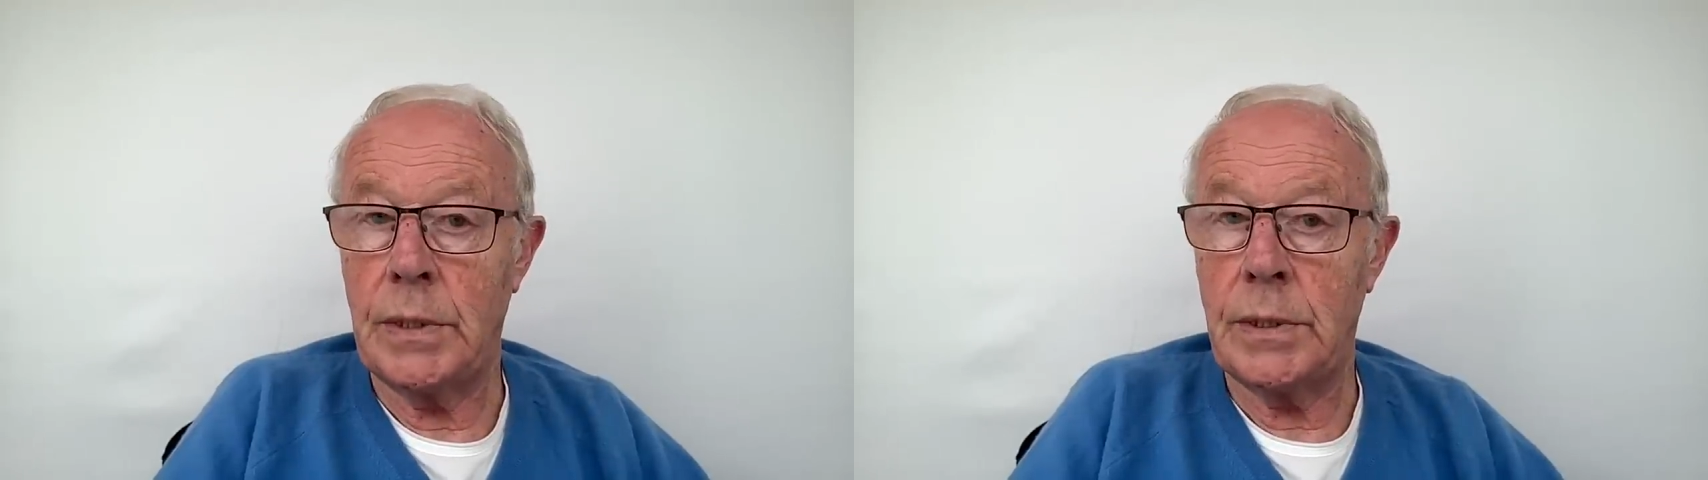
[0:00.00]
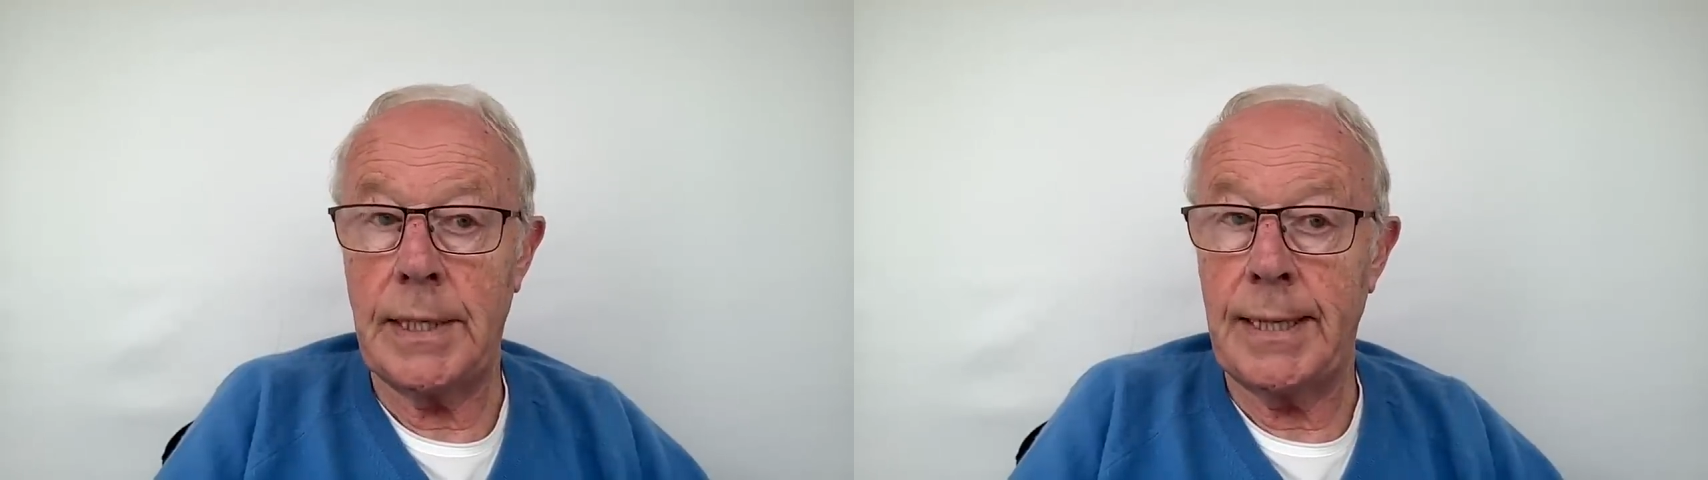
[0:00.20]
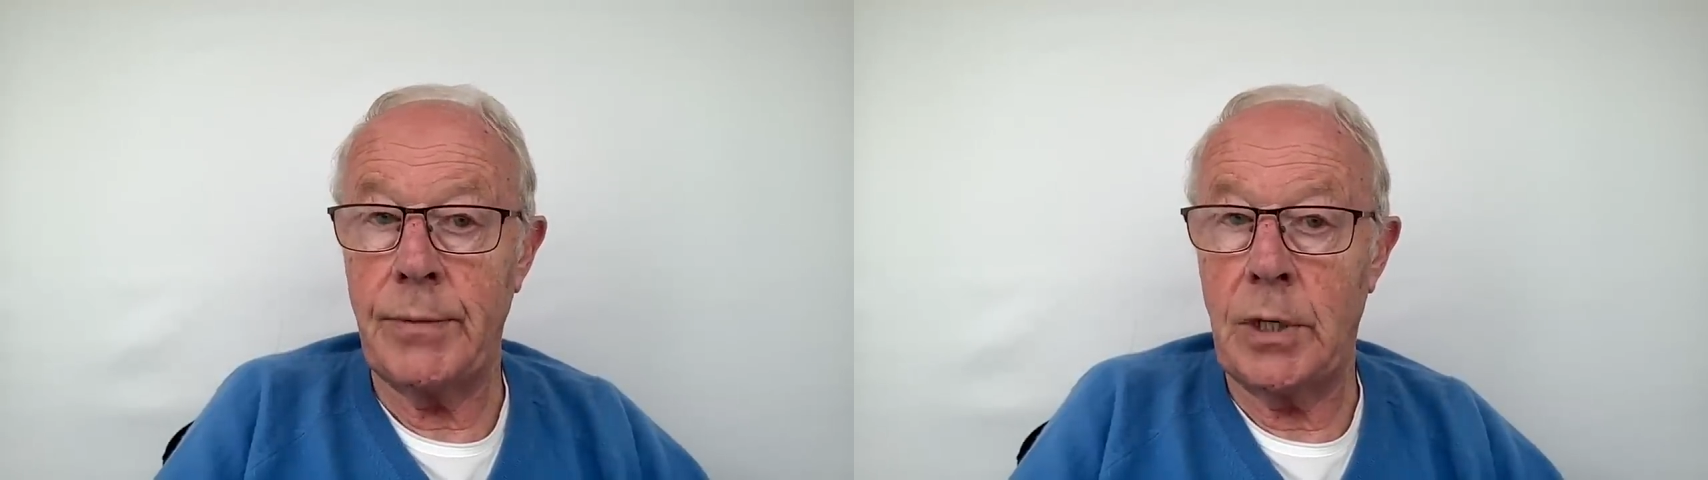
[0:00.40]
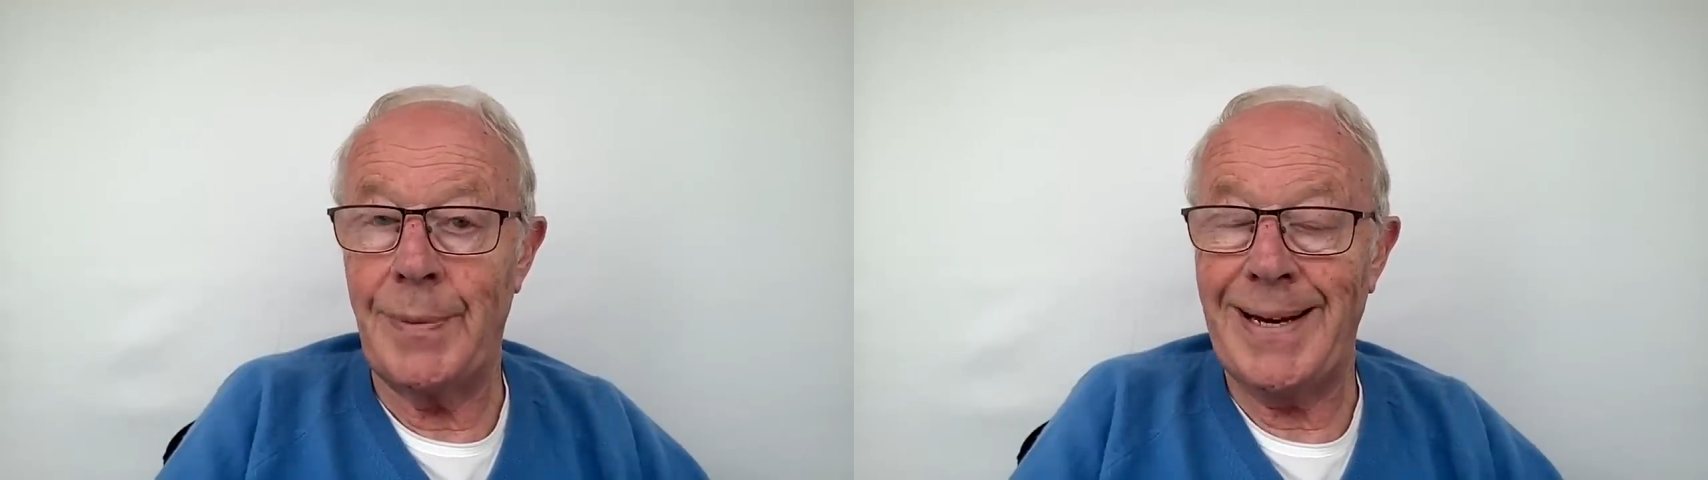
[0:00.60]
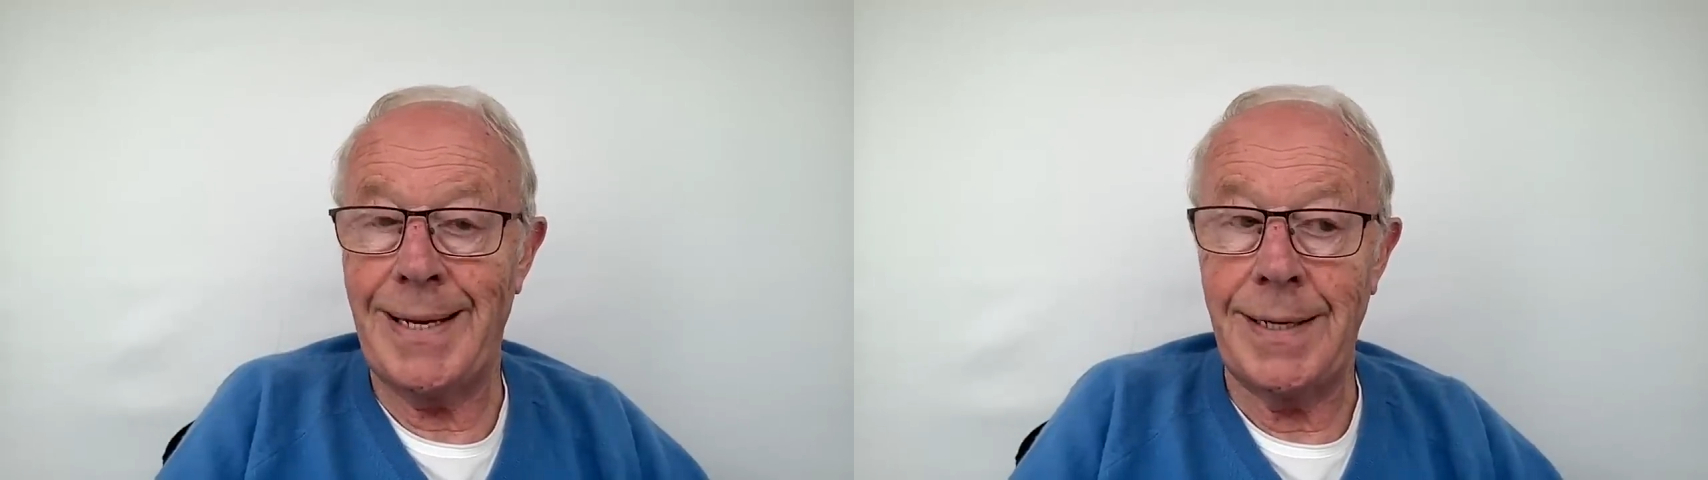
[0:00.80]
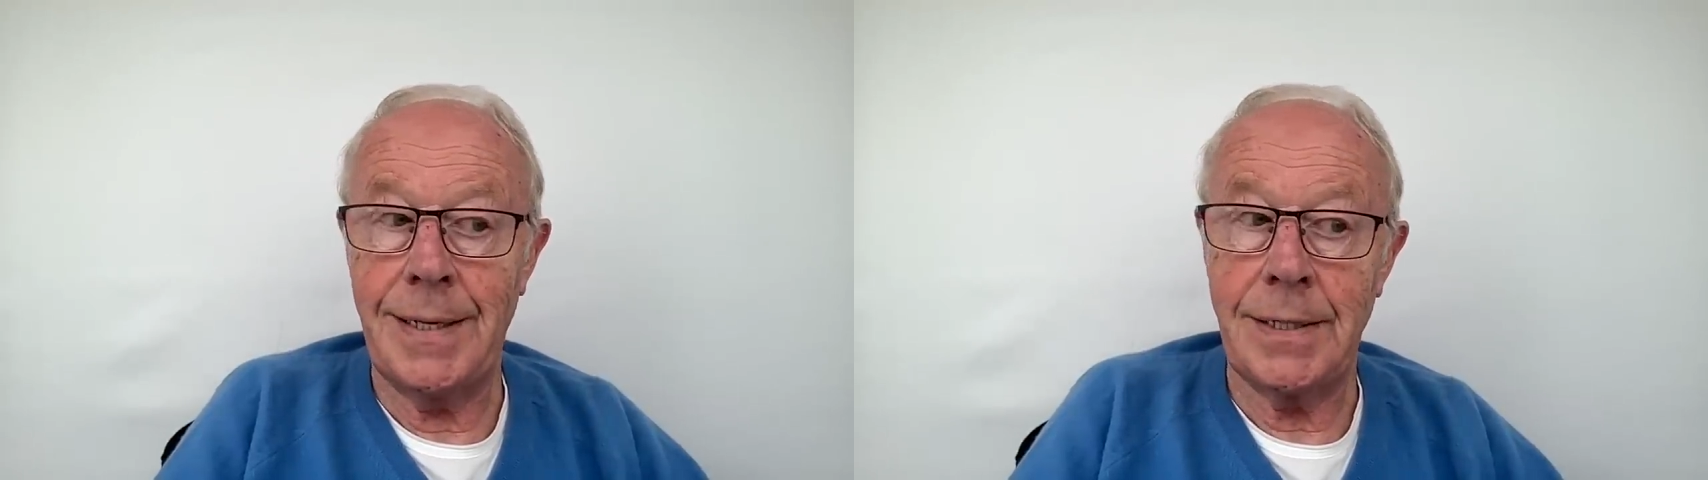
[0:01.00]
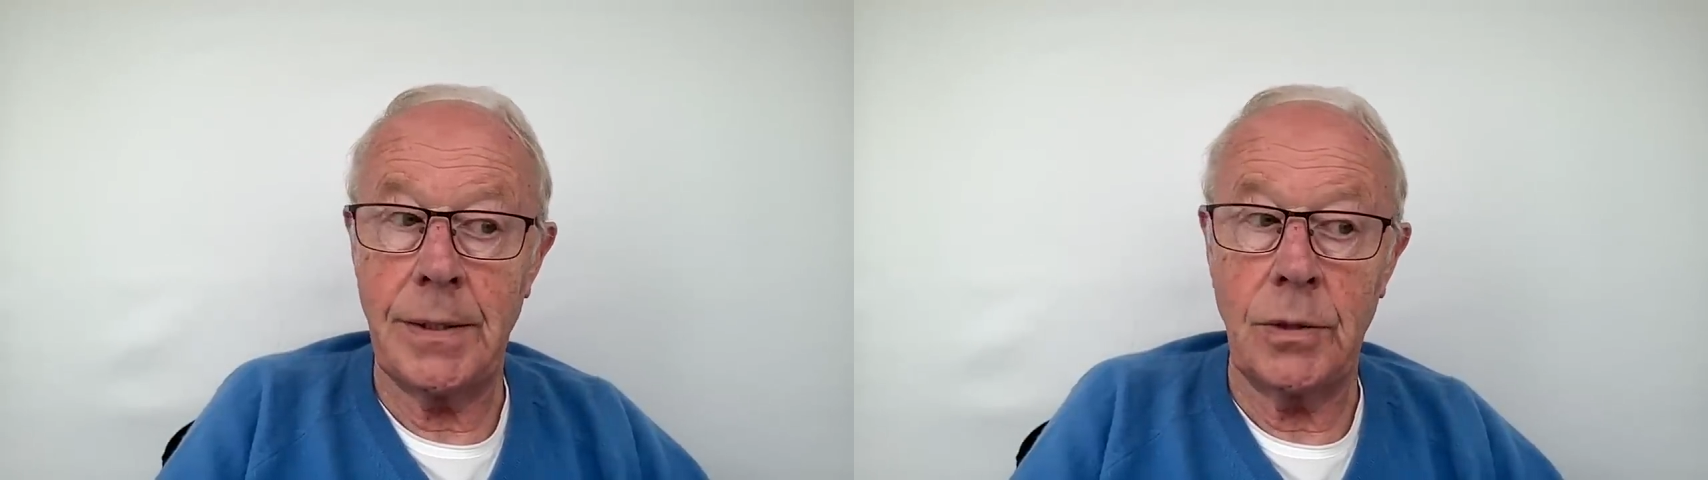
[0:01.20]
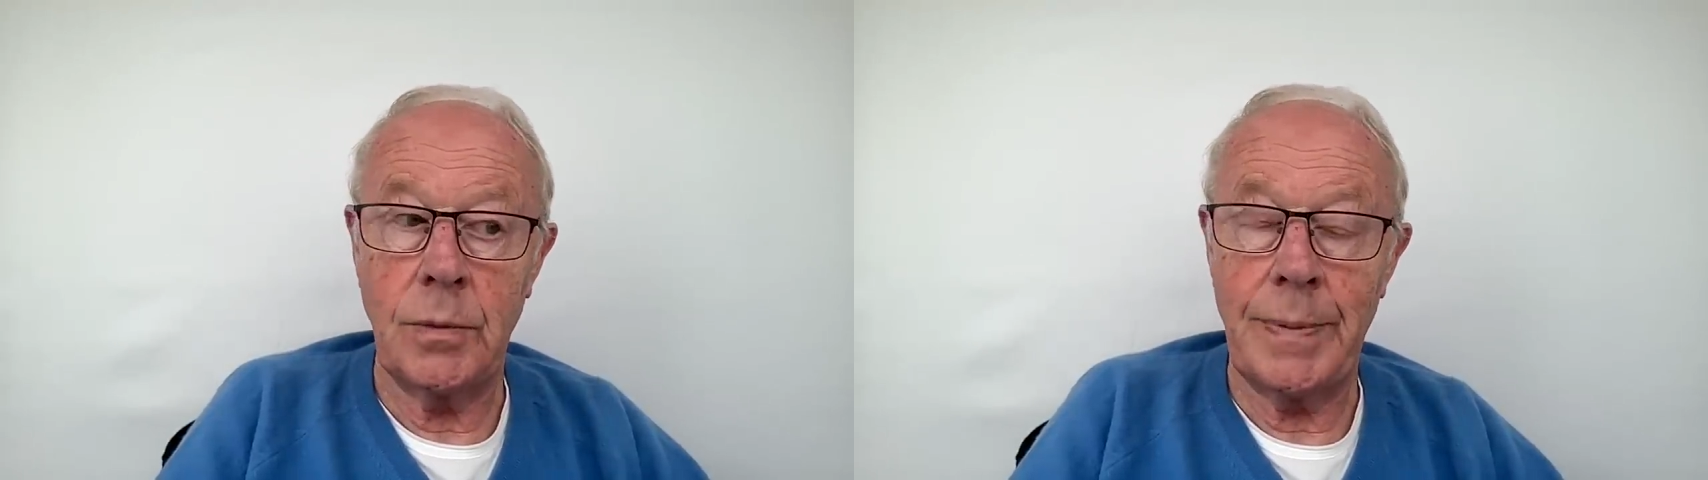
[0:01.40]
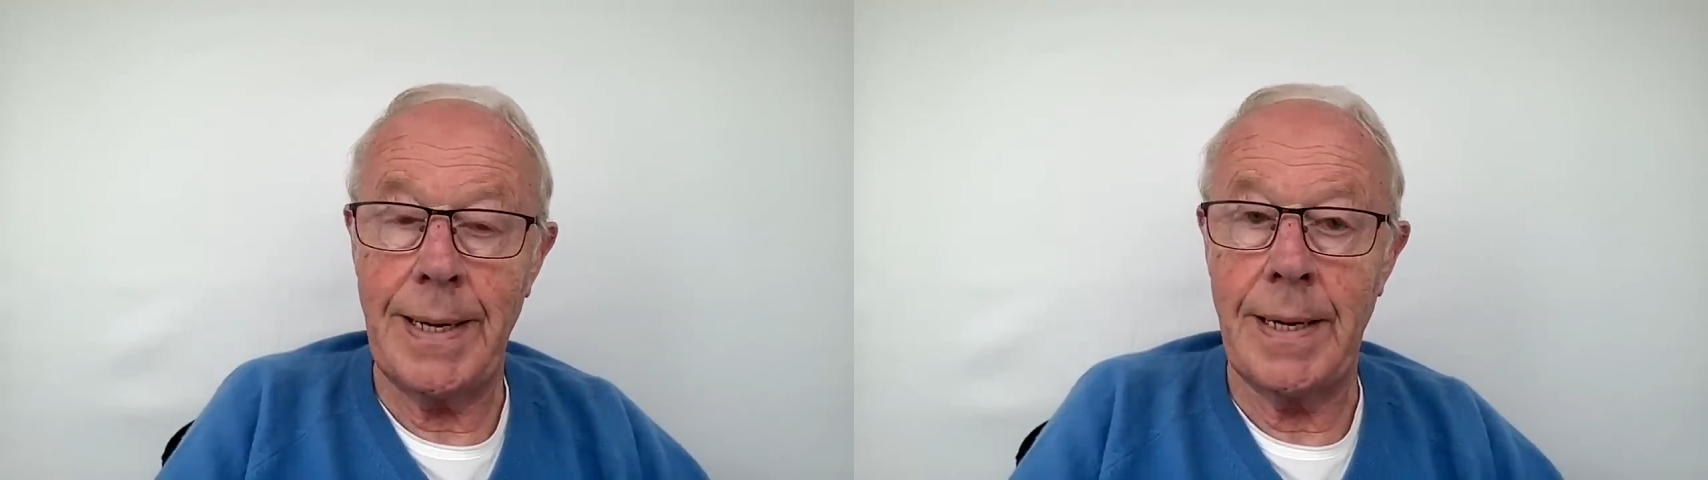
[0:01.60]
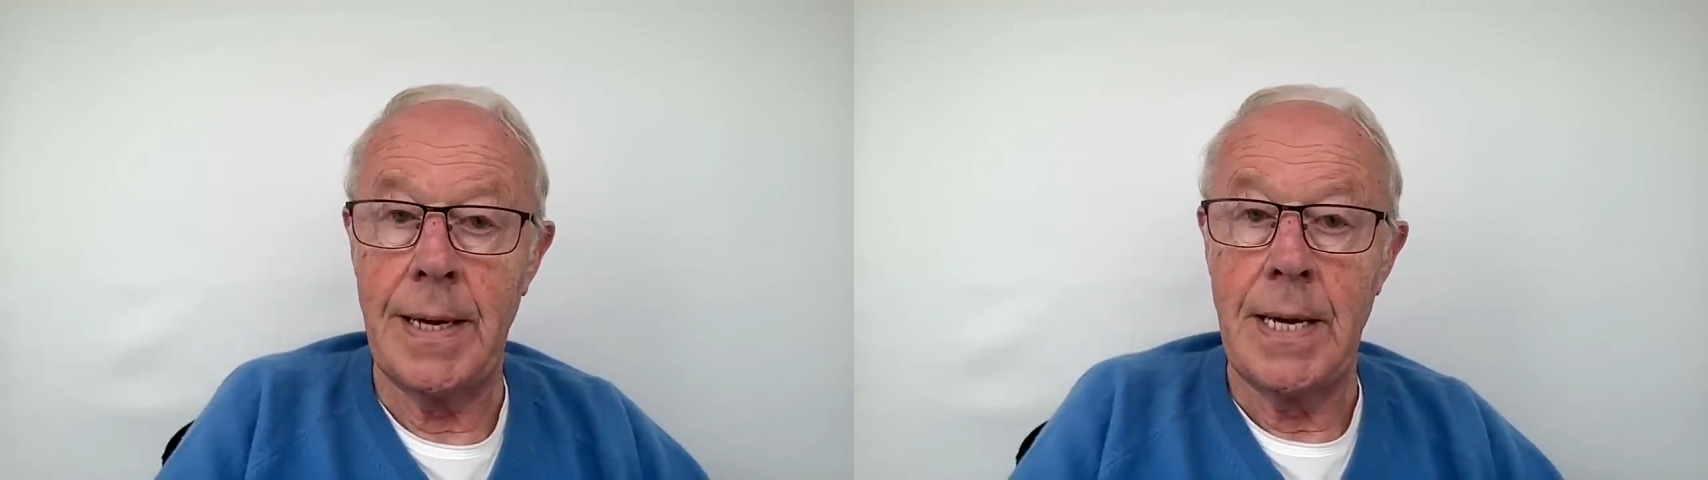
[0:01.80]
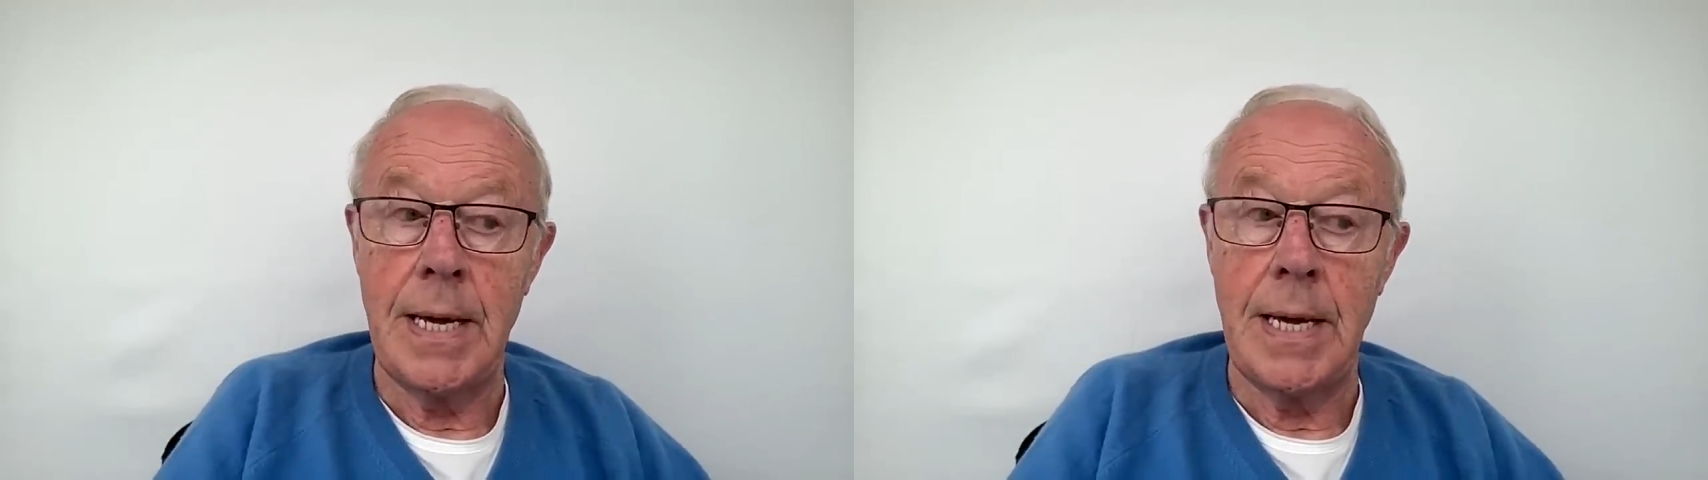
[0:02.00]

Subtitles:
Said, I'm not your money, so he couldn't pay.